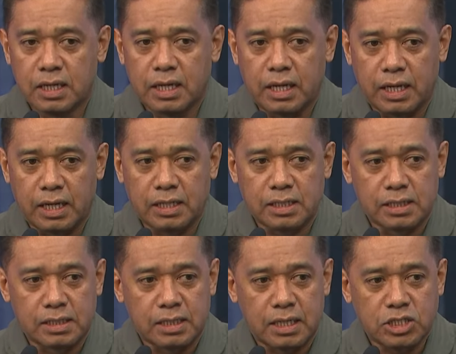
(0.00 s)
and
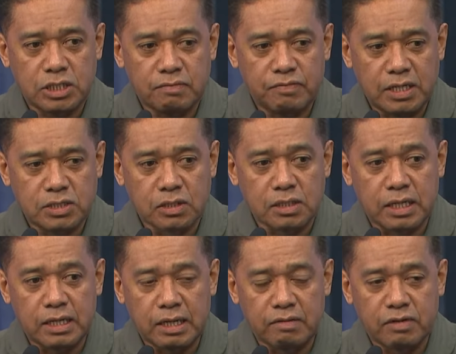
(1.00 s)
achieve a
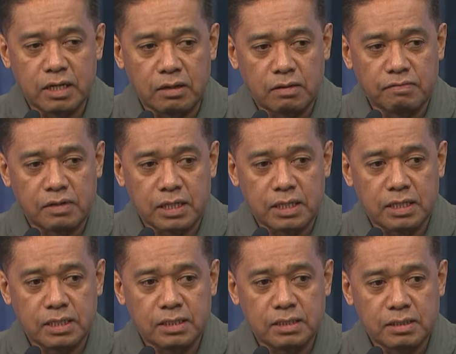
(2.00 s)
certain level of
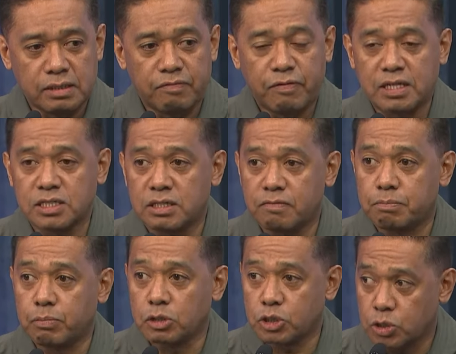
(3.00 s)
defensive
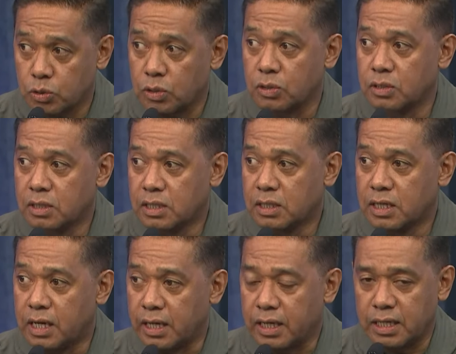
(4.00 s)
posture
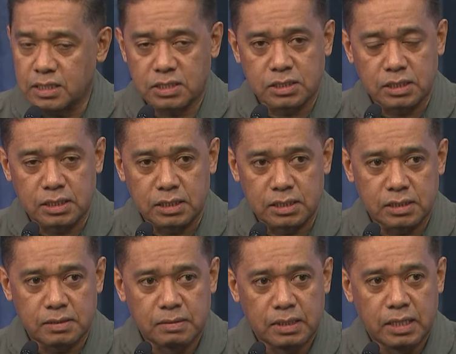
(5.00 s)
against
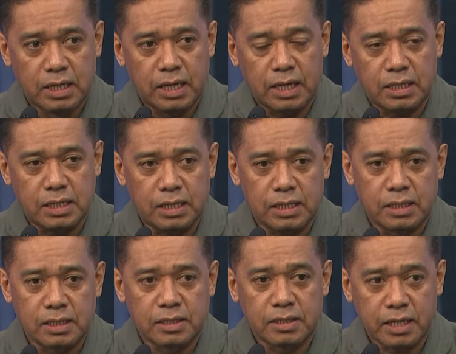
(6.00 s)
any
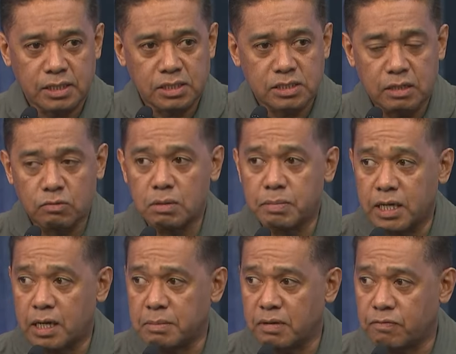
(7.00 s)
threats that will be
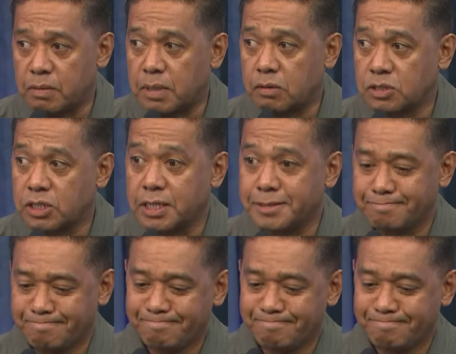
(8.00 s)
coming from outside.